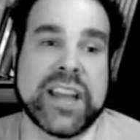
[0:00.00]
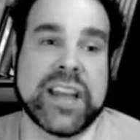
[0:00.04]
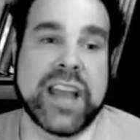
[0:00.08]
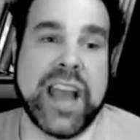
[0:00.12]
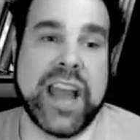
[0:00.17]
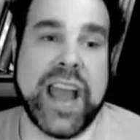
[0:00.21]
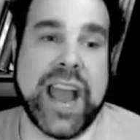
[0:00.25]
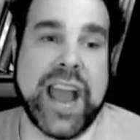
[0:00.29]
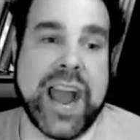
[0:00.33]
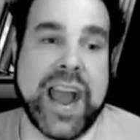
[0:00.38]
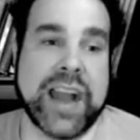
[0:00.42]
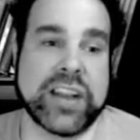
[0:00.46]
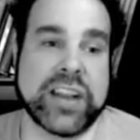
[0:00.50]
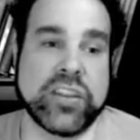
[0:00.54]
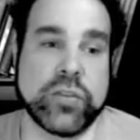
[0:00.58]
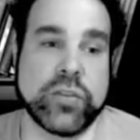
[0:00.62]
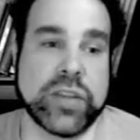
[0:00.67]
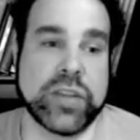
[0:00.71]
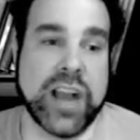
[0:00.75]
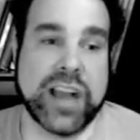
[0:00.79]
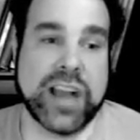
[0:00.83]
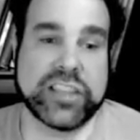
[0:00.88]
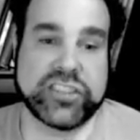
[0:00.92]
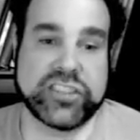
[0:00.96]
and who
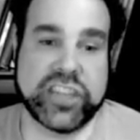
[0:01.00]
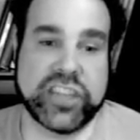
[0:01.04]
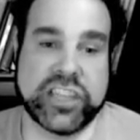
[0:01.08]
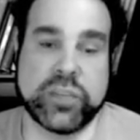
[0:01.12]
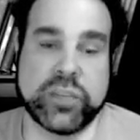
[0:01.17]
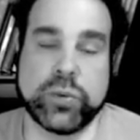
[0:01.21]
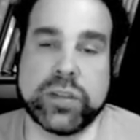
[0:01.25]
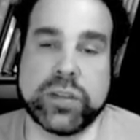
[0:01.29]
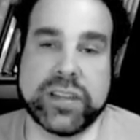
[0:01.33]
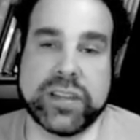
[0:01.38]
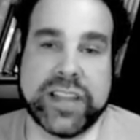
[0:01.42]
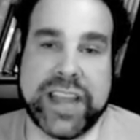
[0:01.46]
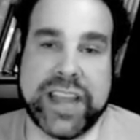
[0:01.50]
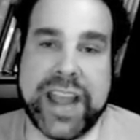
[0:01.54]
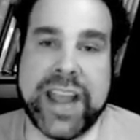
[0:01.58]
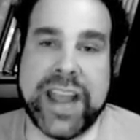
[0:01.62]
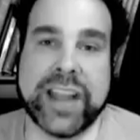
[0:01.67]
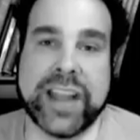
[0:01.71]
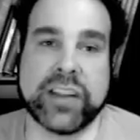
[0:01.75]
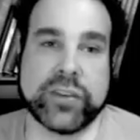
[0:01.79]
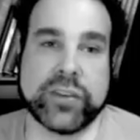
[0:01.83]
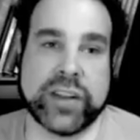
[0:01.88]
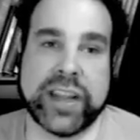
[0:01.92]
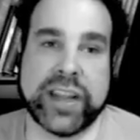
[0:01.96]
got genuinely
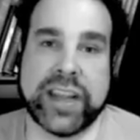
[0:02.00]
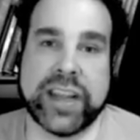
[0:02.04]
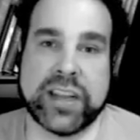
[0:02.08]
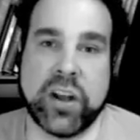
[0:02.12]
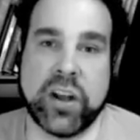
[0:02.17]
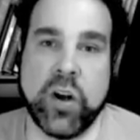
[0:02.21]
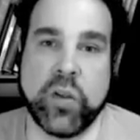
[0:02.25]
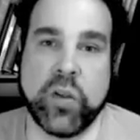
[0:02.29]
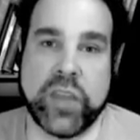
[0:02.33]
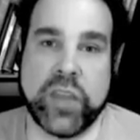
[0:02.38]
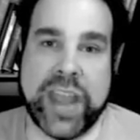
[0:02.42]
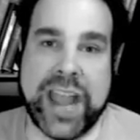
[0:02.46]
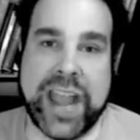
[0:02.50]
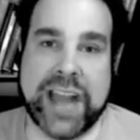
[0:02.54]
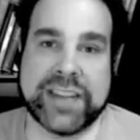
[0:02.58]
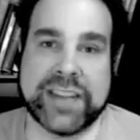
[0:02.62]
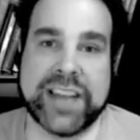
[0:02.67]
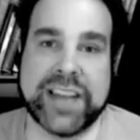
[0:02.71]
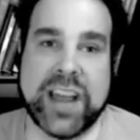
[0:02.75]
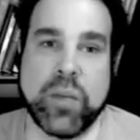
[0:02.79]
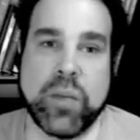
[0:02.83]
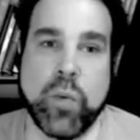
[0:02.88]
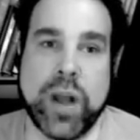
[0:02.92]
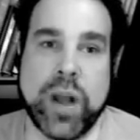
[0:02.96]
angry at all the
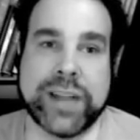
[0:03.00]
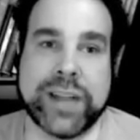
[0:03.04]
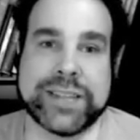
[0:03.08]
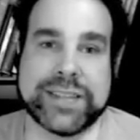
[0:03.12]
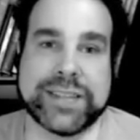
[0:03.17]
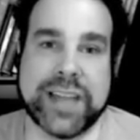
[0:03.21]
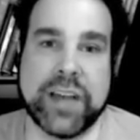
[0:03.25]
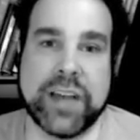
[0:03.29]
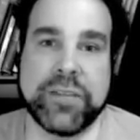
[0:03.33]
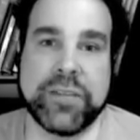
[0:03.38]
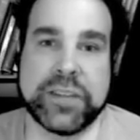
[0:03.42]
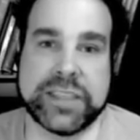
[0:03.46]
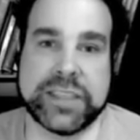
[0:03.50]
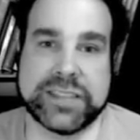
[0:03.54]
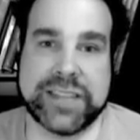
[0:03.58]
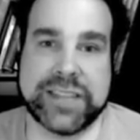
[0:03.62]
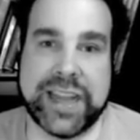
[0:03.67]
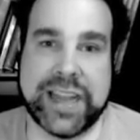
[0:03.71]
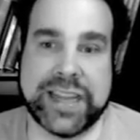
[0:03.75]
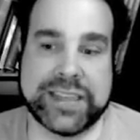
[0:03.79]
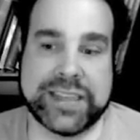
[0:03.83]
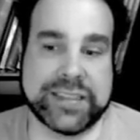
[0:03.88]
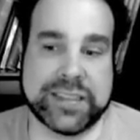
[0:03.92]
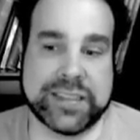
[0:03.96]
anti white stuff and
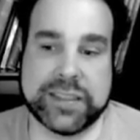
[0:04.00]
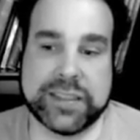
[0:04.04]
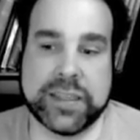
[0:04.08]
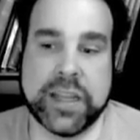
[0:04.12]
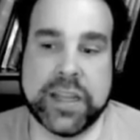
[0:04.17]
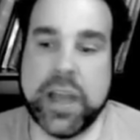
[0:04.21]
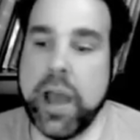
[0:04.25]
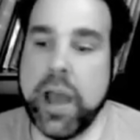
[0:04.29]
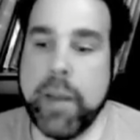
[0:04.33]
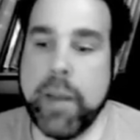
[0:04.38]
decided to